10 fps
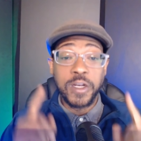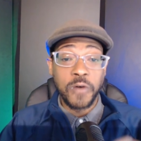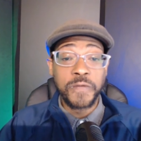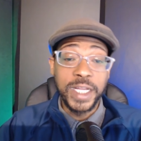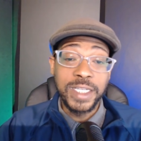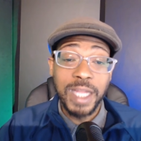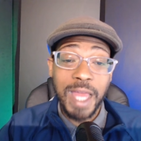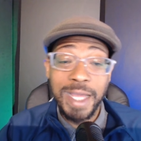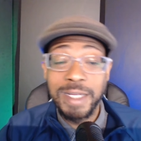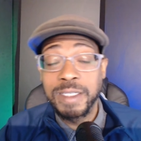Don't forget to
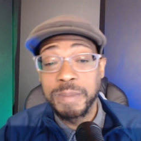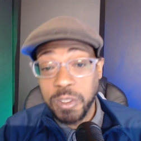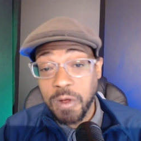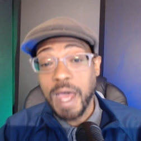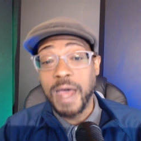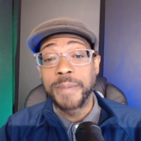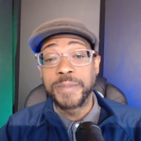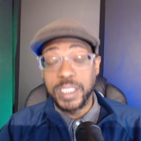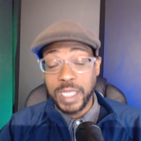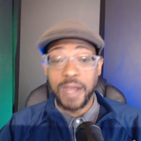like,
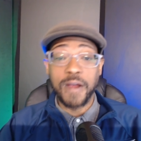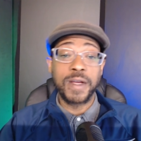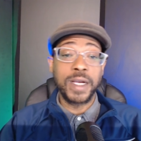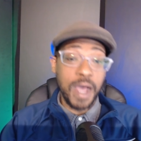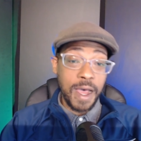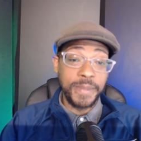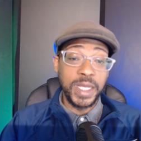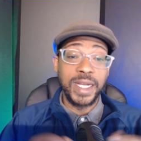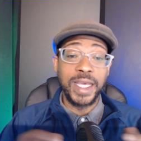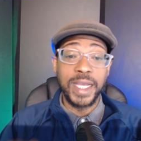subscribe, share,
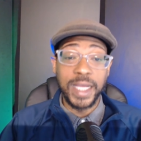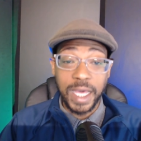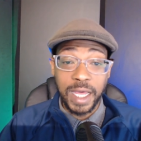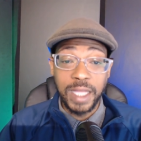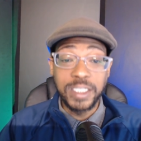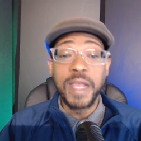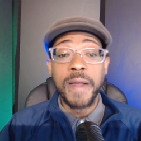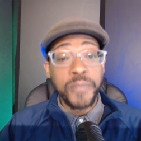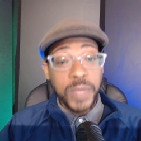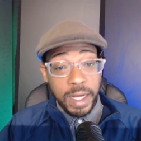comment, engage,
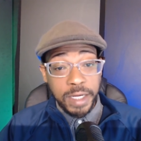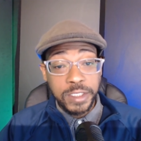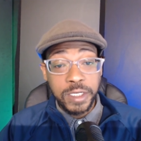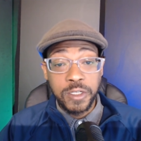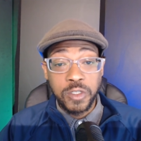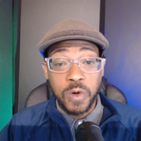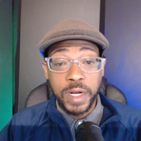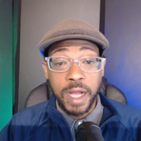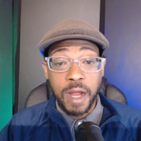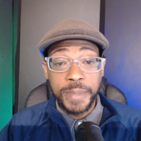and consider
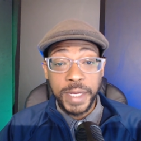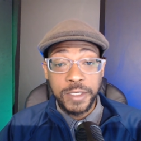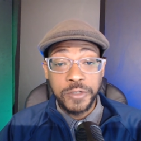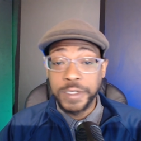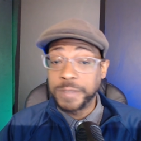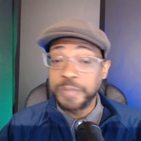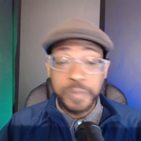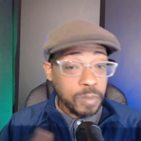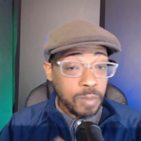joining our Patreon,